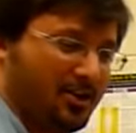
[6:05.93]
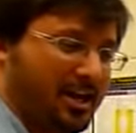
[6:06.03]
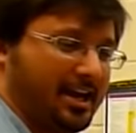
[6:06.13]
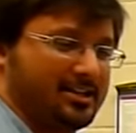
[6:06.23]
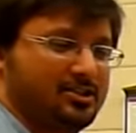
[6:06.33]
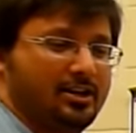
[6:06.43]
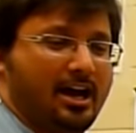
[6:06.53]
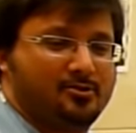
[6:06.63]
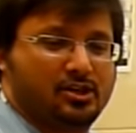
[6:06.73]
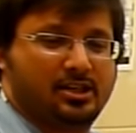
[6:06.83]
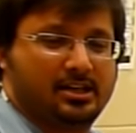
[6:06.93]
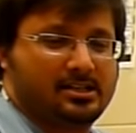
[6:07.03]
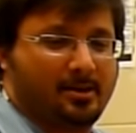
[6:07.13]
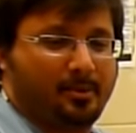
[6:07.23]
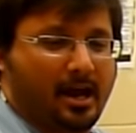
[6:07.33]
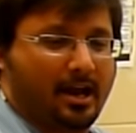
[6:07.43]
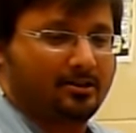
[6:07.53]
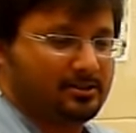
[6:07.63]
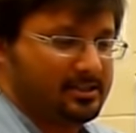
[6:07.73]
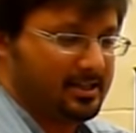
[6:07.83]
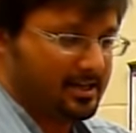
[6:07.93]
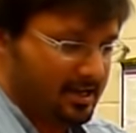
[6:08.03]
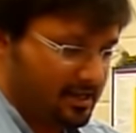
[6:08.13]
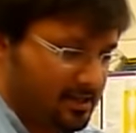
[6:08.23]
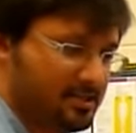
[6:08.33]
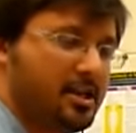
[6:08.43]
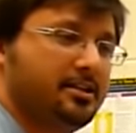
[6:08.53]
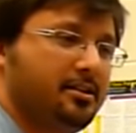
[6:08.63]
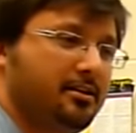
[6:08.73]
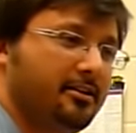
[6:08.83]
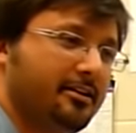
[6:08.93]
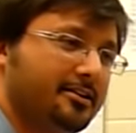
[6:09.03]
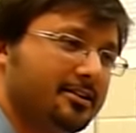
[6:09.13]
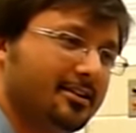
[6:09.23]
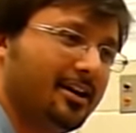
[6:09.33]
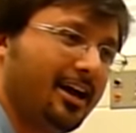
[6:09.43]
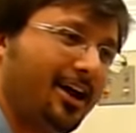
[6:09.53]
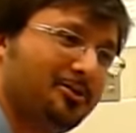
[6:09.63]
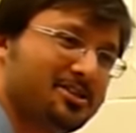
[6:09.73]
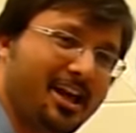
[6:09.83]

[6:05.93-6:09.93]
okay. So now I'm just gonna slip it out. Okay, that's it. Done. How was